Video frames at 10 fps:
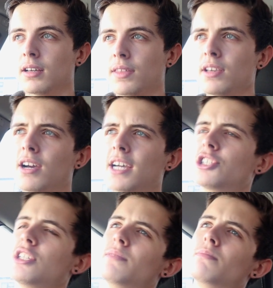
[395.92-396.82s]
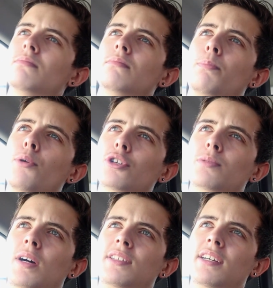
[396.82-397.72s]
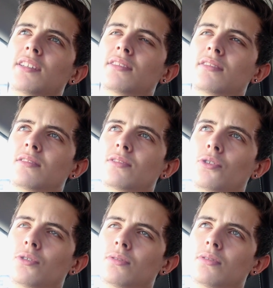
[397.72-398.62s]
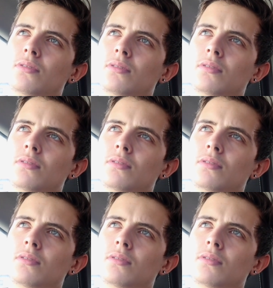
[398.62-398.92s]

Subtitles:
think I actually booked my tests on,